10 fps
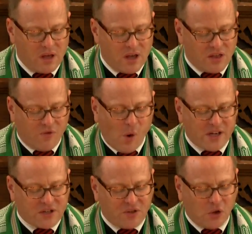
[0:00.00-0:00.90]
The
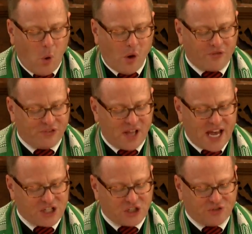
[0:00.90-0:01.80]
voice of the Lord
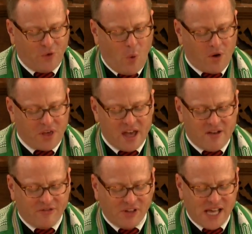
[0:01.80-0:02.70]
flashes forth
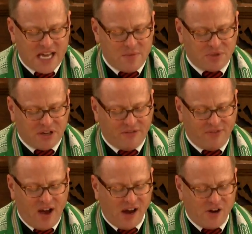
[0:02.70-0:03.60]
flames of
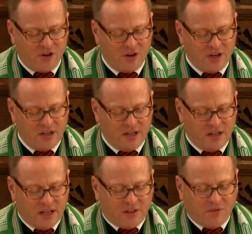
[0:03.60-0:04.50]
fire,
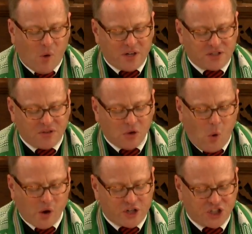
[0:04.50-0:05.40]
and the voice of the
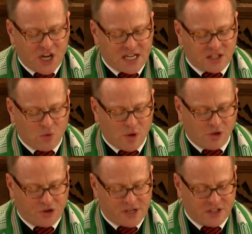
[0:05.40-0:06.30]
Lord shakes the
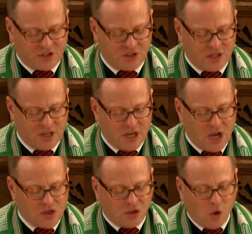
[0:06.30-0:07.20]
wilderness.
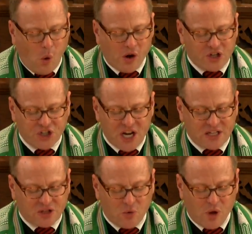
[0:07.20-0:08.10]
The Lord
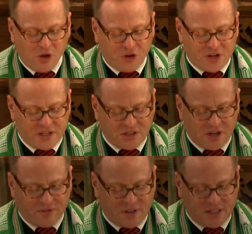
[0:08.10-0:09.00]
shakes the wilderness
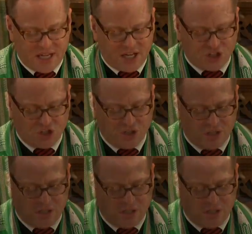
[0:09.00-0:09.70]
of Kadesh.